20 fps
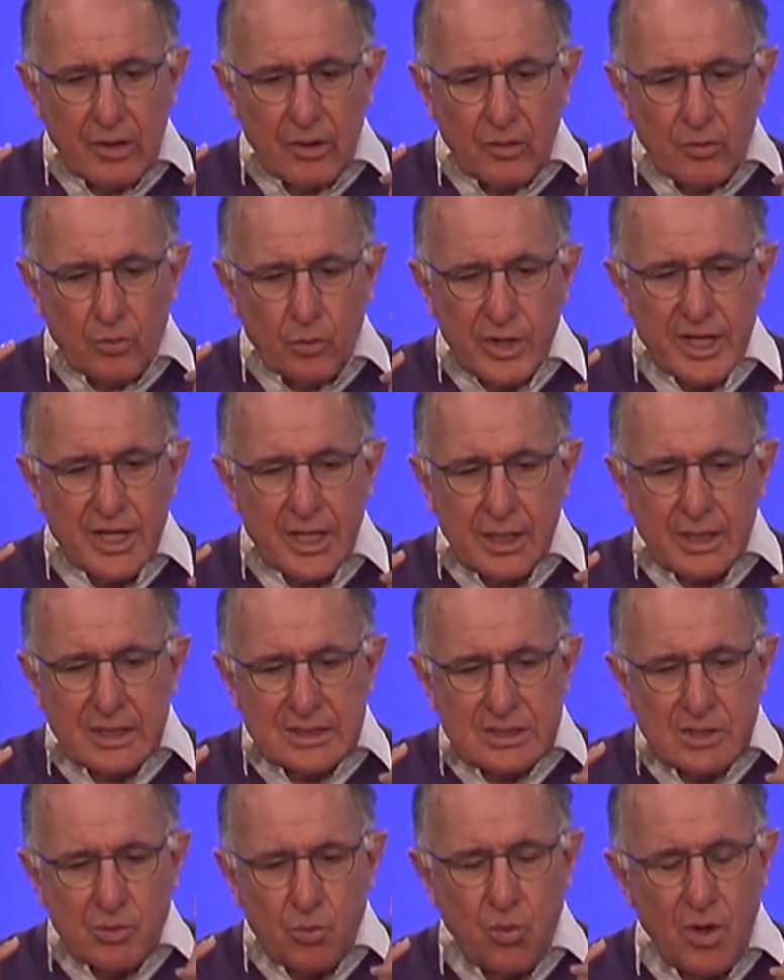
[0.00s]
Weak
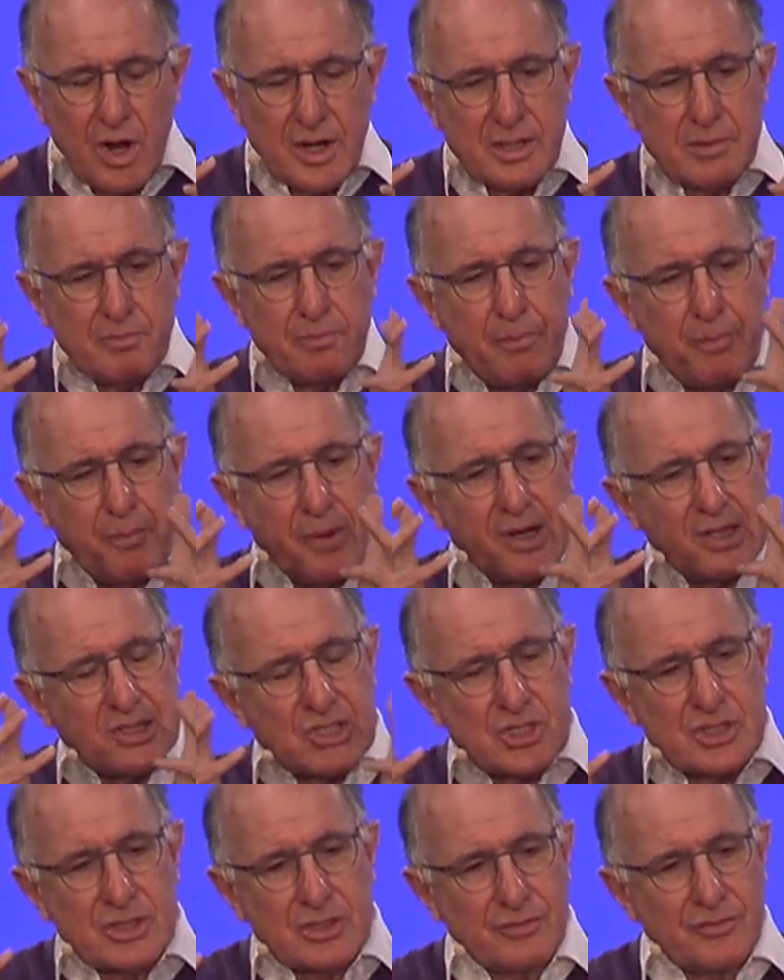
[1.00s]
is the one
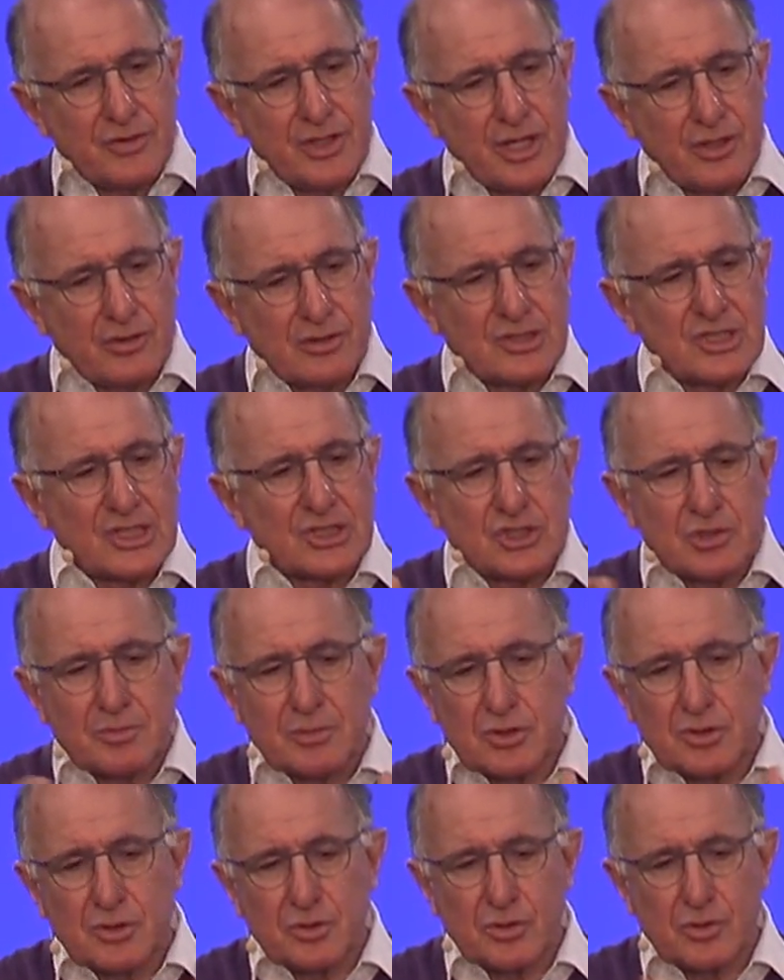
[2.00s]
person of the Old
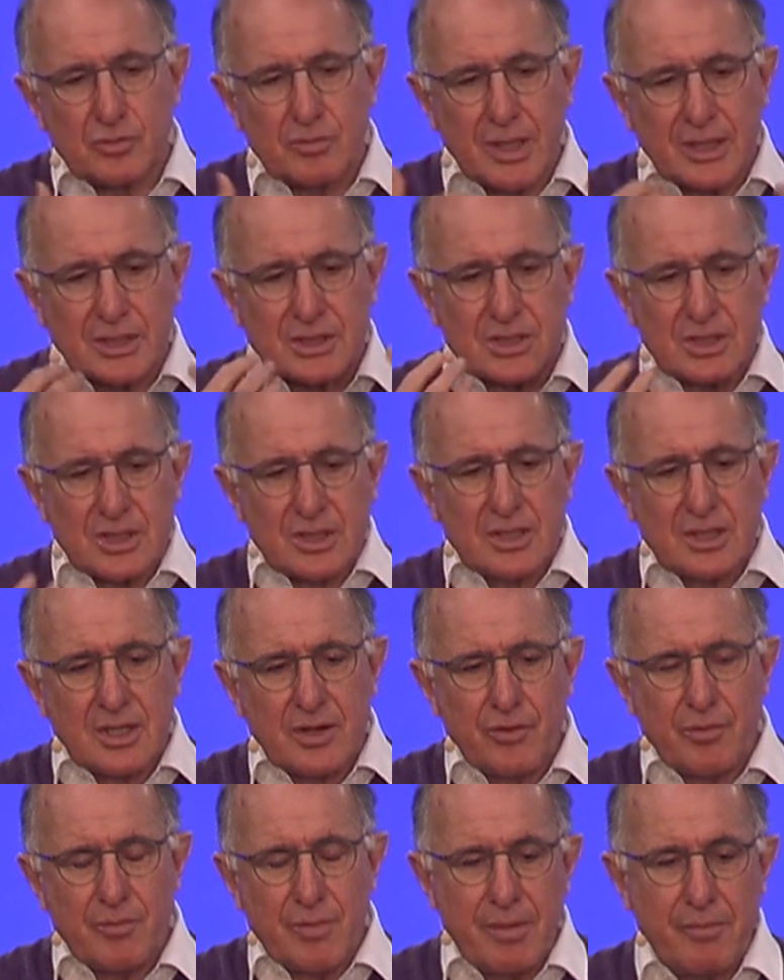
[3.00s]
Testament who you might
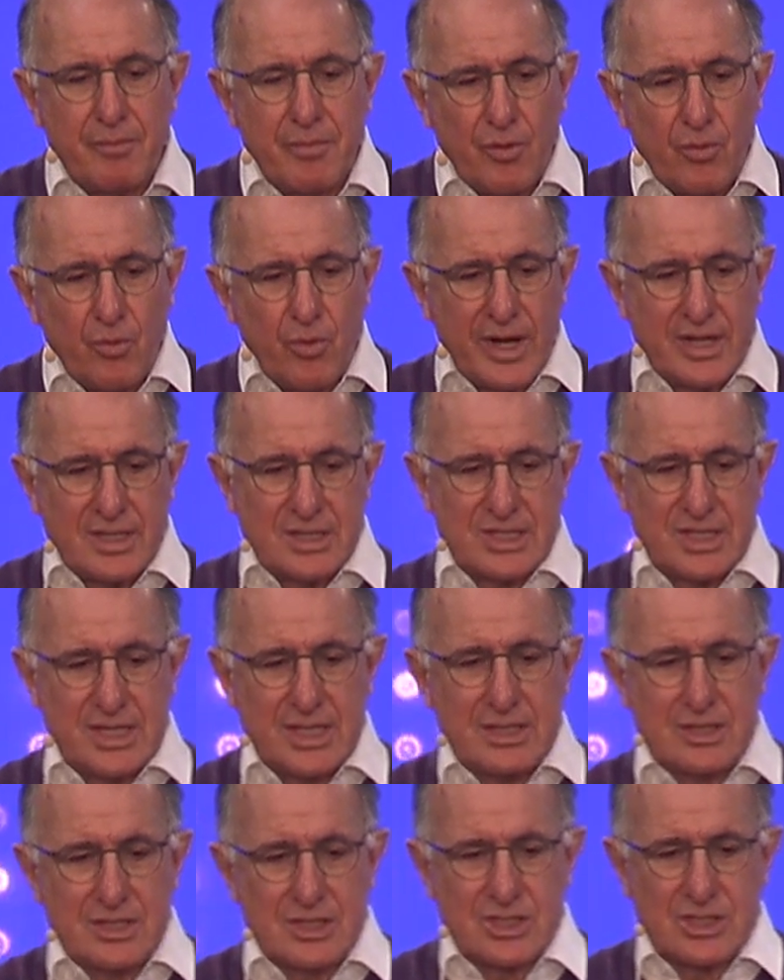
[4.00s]
remember, went
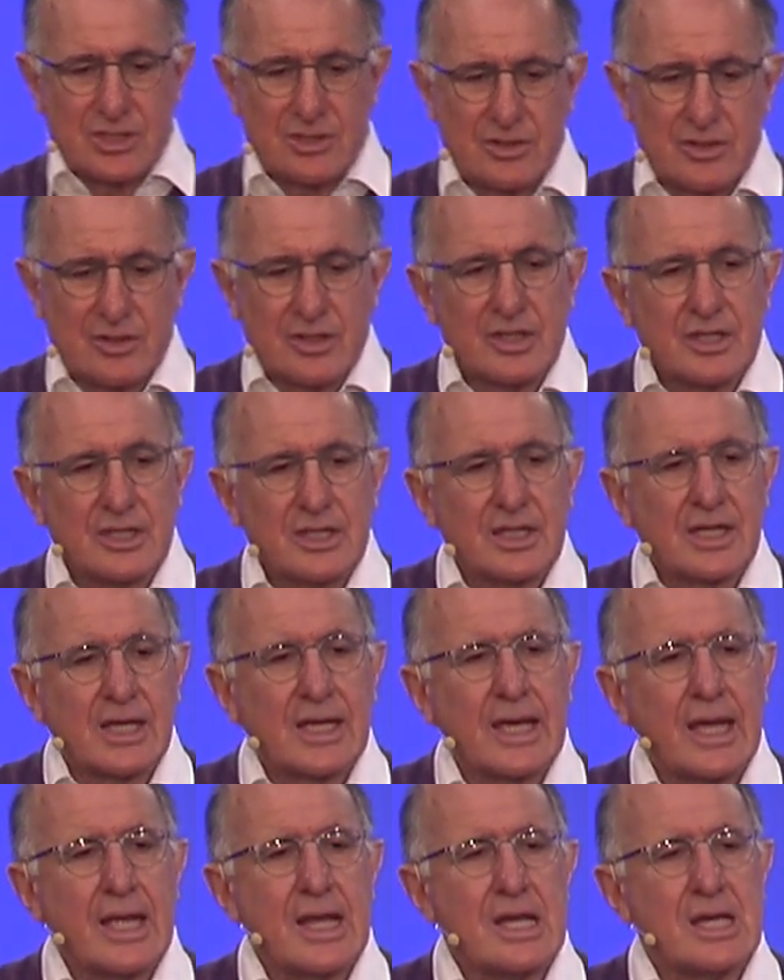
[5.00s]
into
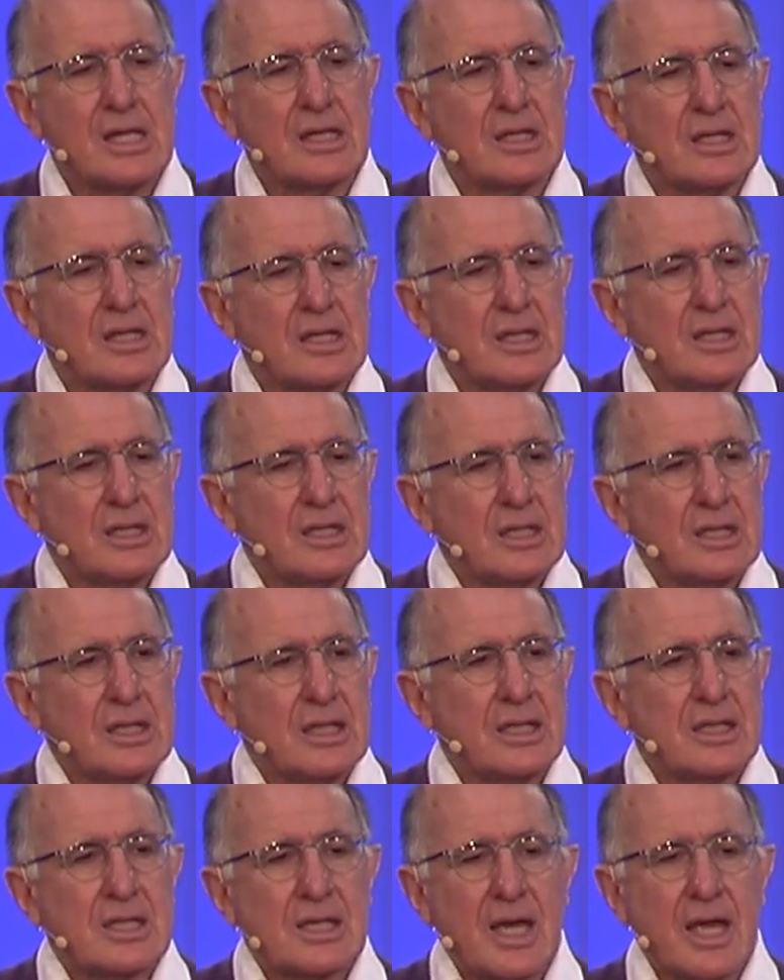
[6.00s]
Canaan
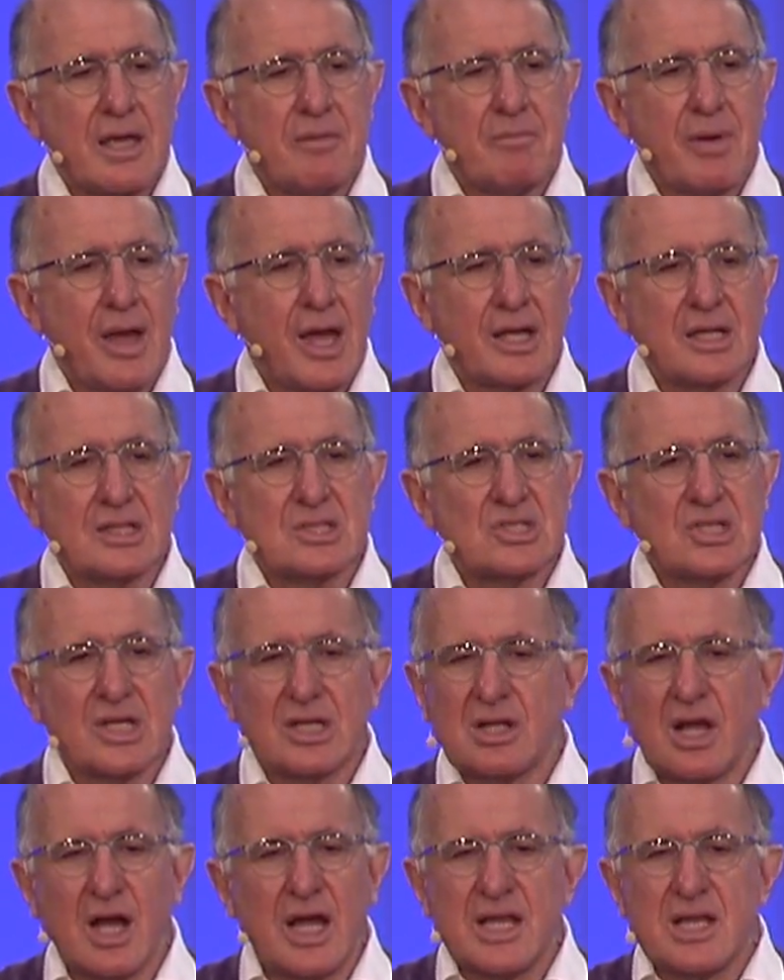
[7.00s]
and came back and said,
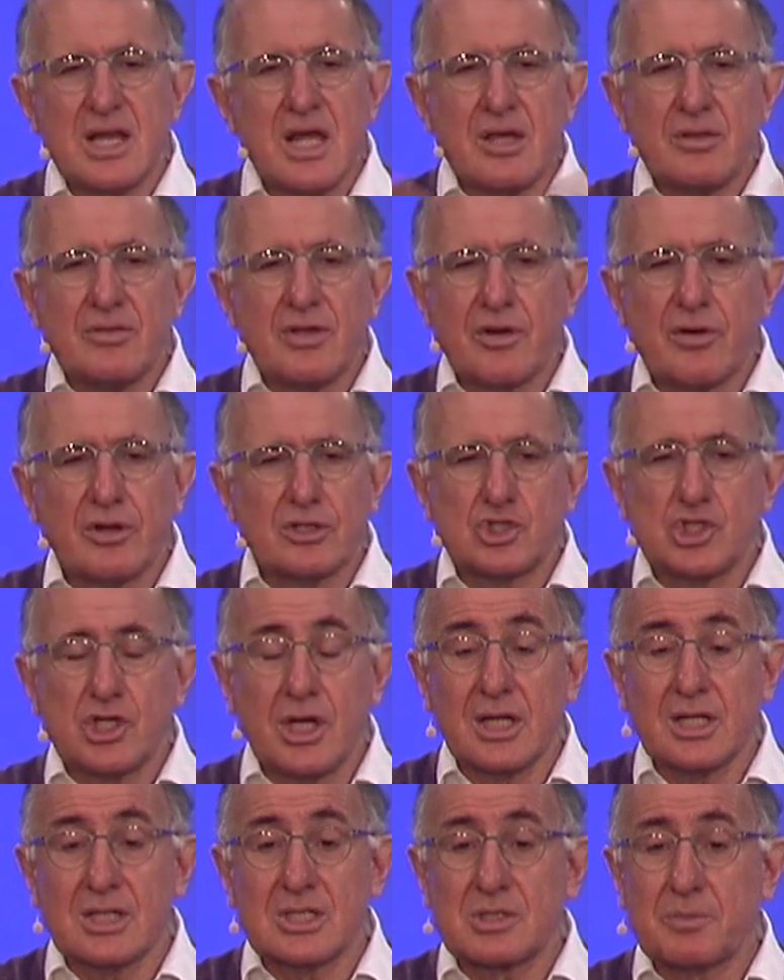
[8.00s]
I know there are
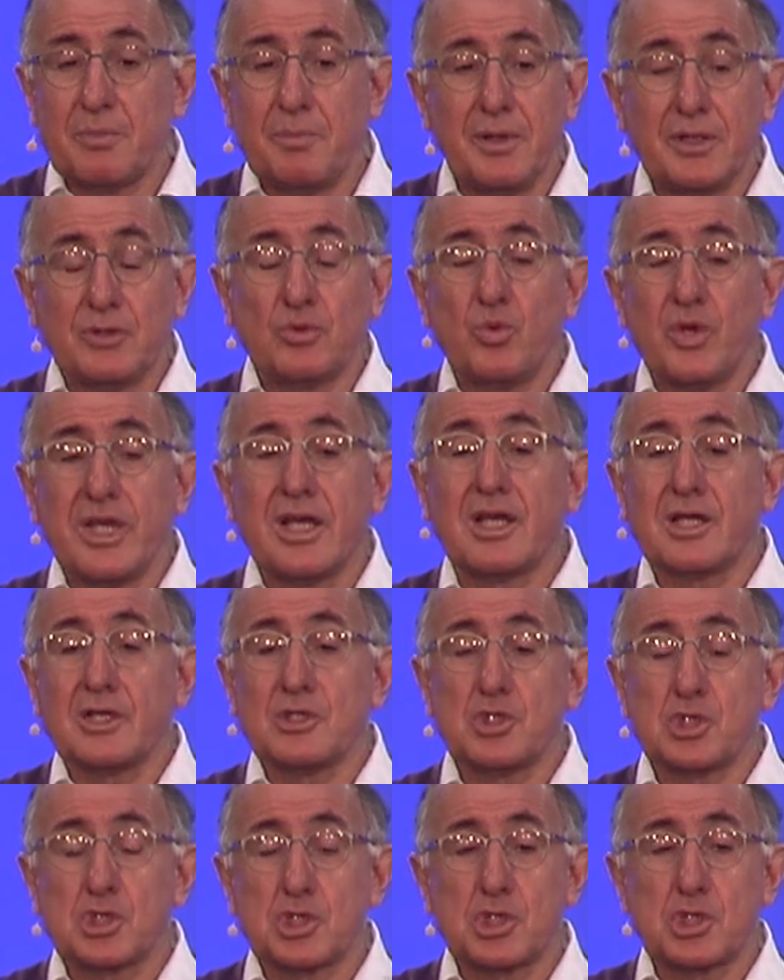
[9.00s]
giants, but we can
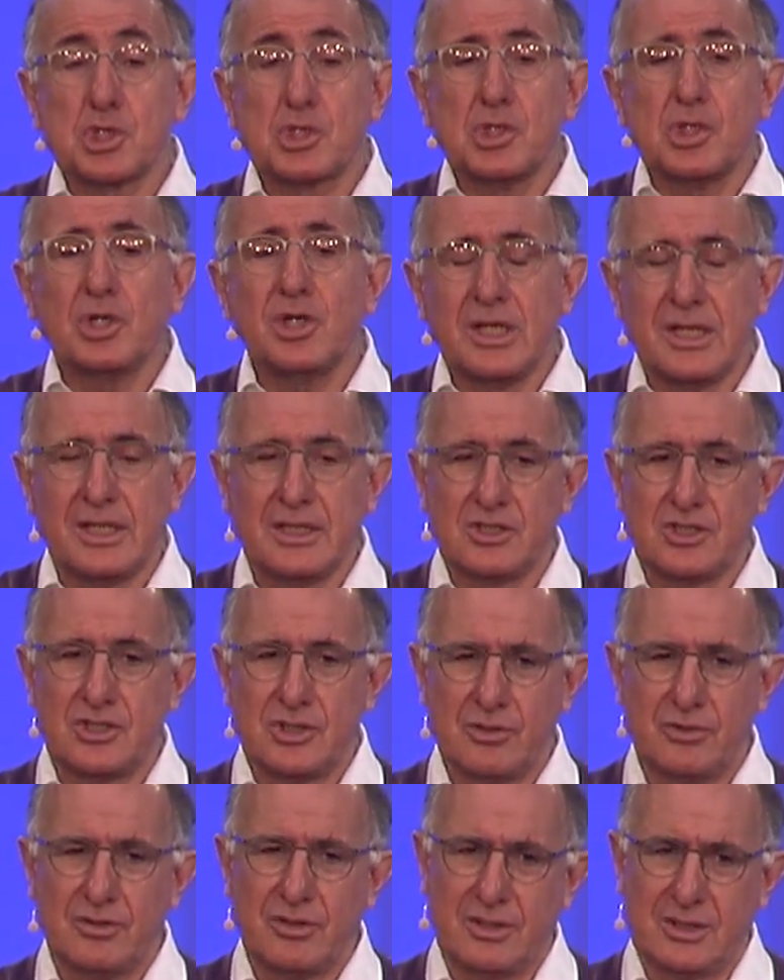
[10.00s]
surely
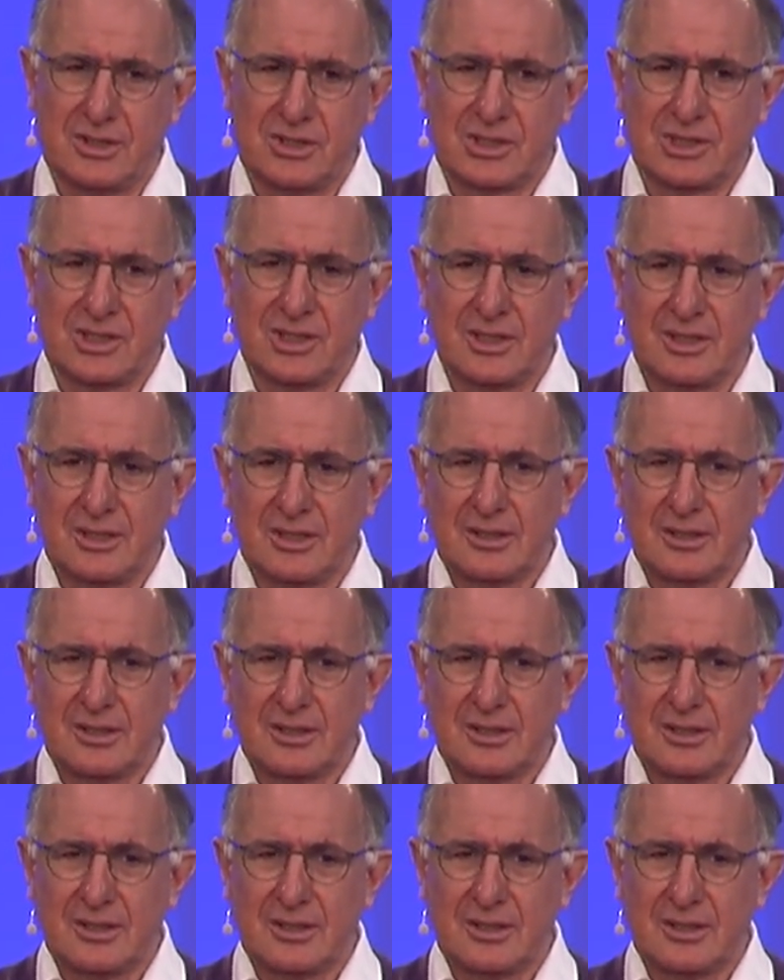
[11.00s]
do this.